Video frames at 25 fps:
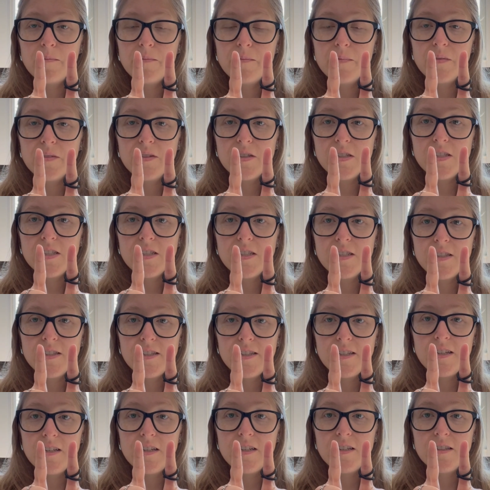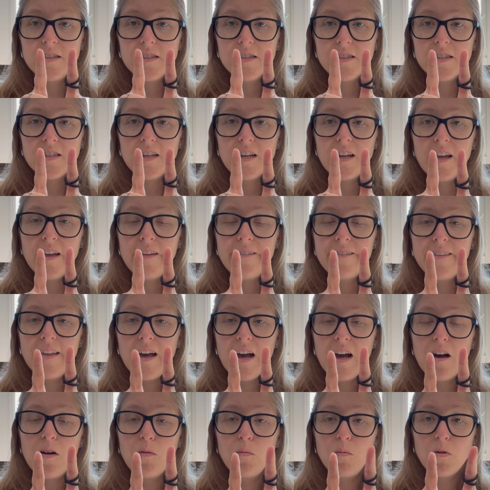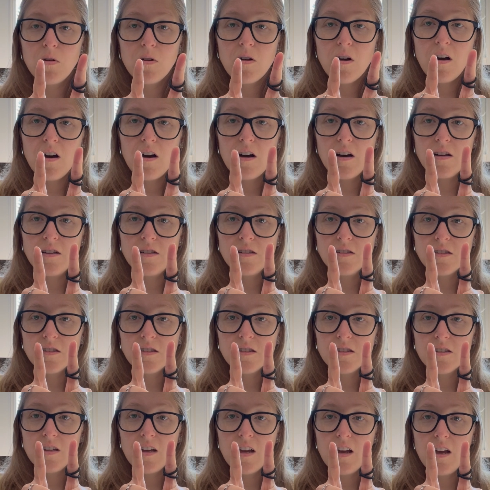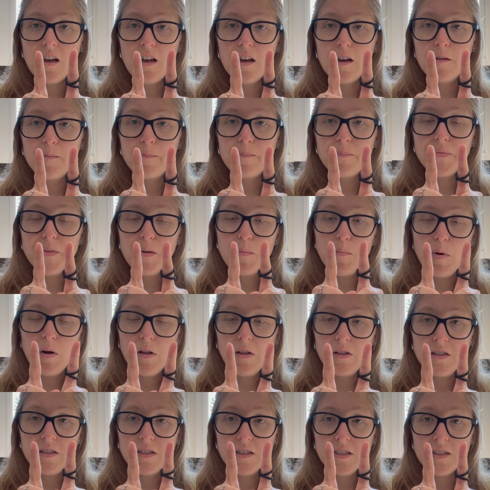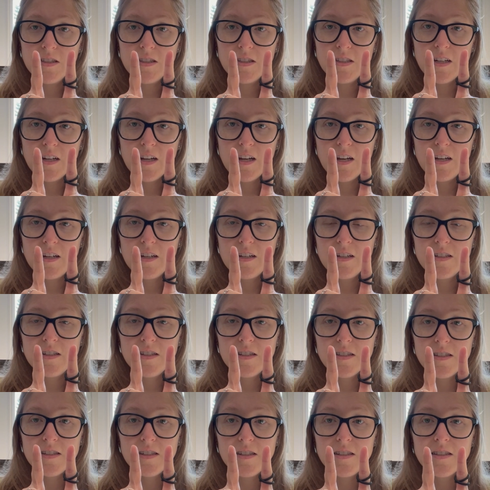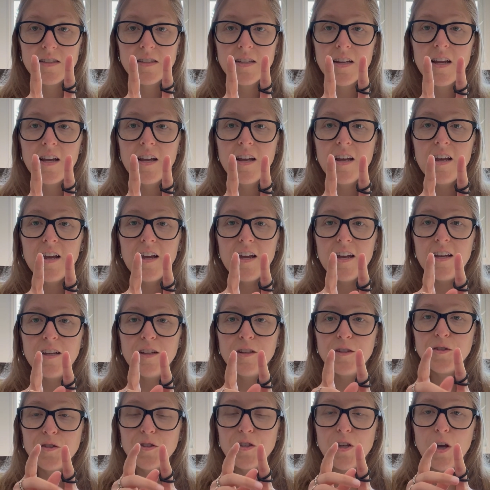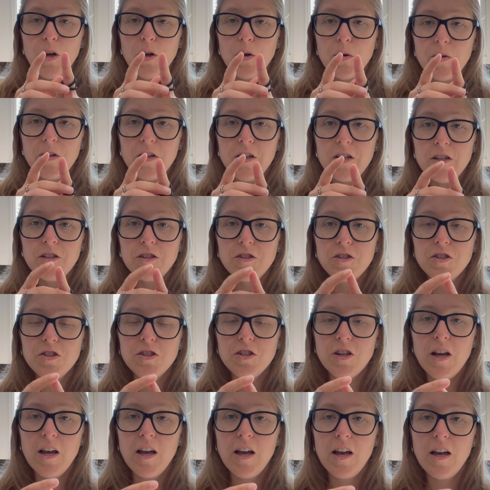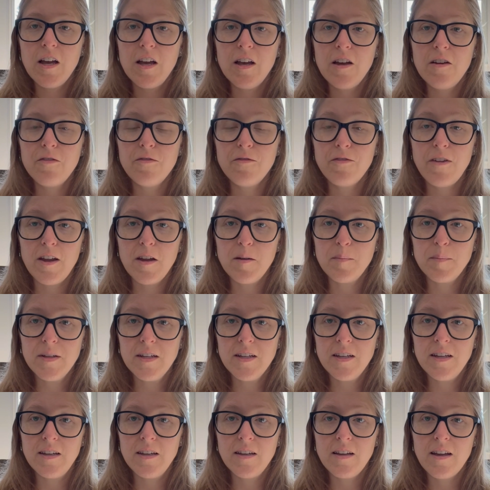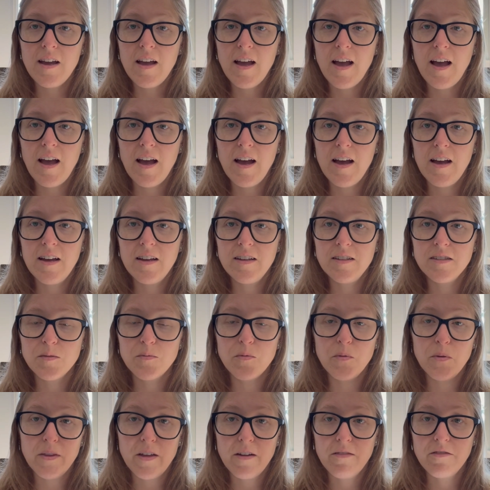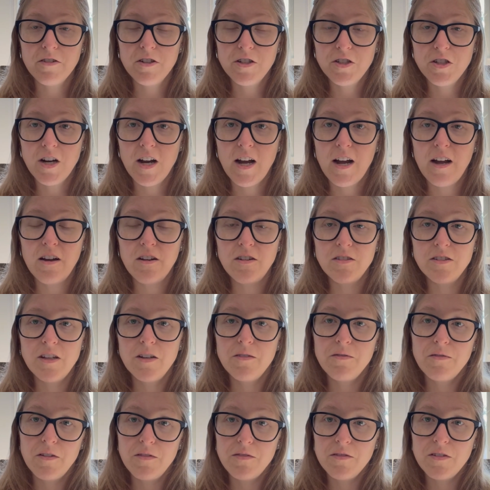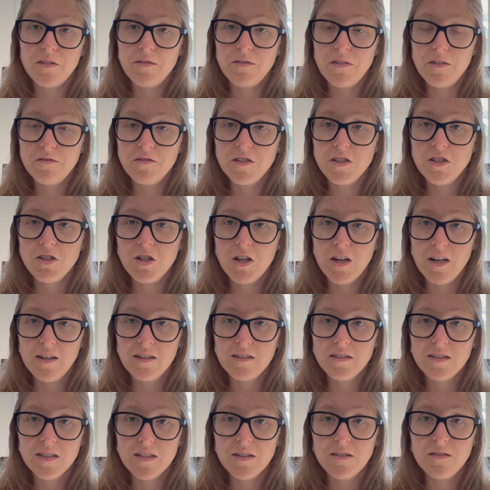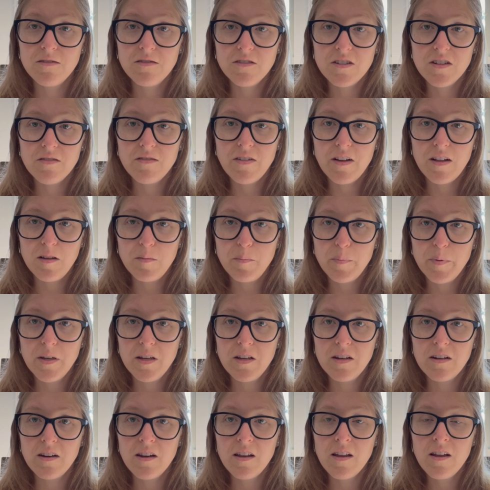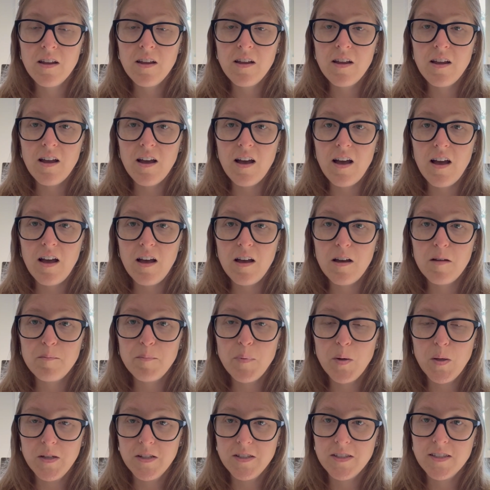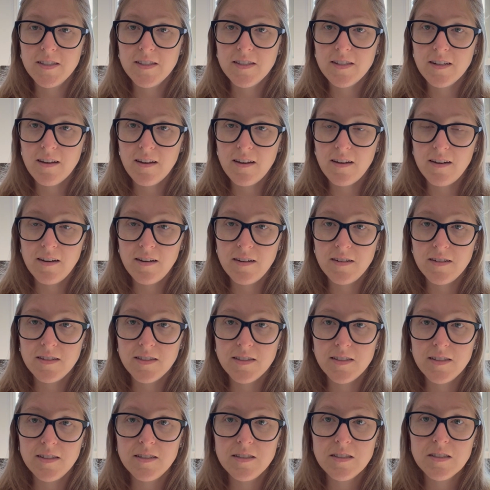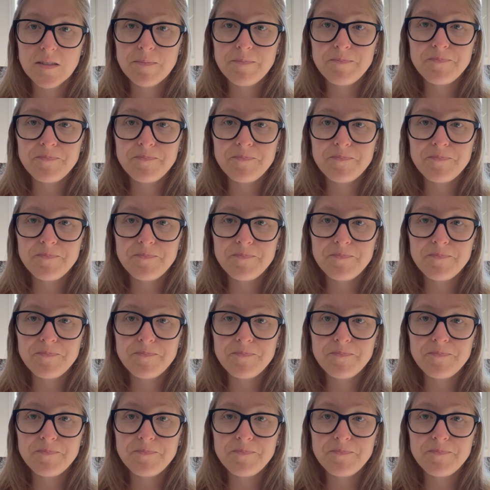the disease, and that will cause the polycystic kidney disease. And so each family has, with every child, a 50-50 chance of developing polycystic kidney disease.